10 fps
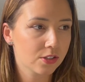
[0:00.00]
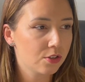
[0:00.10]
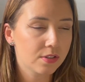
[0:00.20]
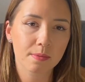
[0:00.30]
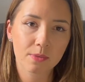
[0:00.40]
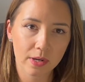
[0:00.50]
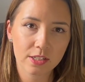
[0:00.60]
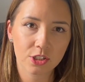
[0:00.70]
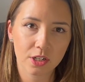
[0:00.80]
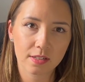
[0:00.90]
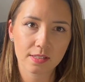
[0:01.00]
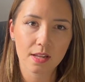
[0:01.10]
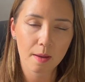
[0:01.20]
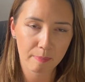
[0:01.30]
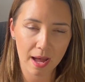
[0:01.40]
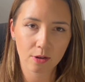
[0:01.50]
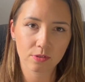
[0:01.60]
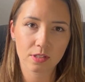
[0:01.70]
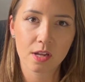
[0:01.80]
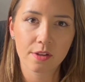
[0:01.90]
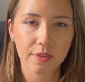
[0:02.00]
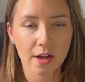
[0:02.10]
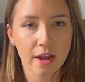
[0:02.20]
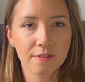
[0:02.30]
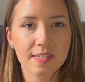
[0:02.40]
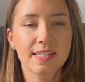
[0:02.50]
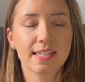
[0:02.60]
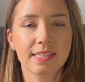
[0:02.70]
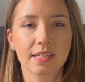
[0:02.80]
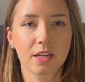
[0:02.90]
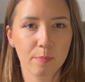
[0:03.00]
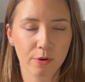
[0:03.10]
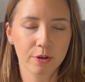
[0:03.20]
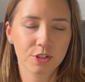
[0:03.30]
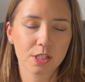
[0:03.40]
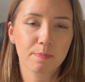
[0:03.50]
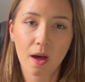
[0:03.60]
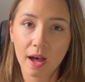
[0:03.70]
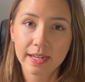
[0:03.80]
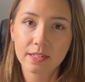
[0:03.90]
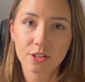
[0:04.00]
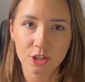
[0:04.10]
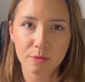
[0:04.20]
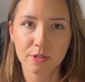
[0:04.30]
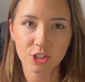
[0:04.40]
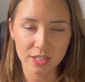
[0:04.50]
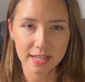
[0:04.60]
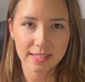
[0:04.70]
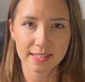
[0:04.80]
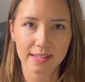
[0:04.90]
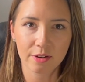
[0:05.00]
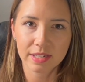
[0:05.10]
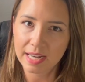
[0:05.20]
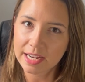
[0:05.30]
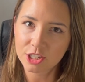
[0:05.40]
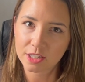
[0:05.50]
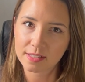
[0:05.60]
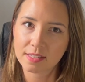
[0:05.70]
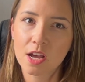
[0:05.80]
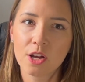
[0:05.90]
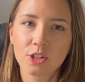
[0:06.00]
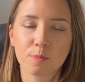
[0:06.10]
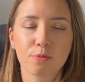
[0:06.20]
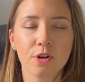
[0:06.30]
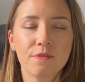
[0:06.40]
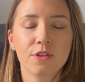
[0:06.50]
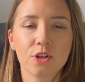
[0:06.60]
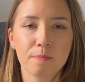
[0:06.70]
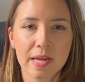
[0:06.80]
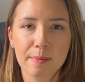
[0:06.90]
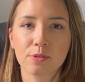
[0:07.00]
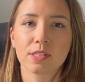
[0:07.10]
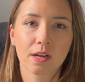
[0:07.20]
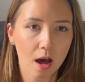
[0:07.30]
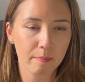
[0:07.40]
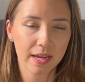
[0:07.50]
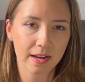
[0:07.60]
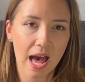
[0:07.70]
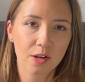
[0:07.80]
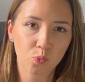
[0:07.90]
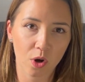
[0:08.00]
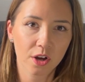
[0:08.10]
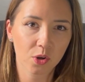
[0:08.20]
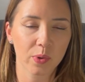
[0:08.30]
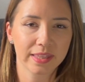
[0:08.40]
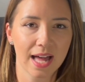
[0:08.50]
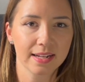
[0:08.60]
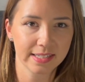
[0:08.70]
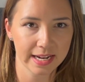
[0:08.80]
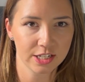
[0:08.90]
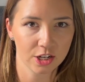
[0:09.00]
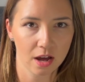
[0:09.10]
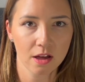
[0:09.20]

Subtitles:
you some questions about the kind of statistical approaches behind the human genetics calculations to prove that you'd be able to come in and work with that data.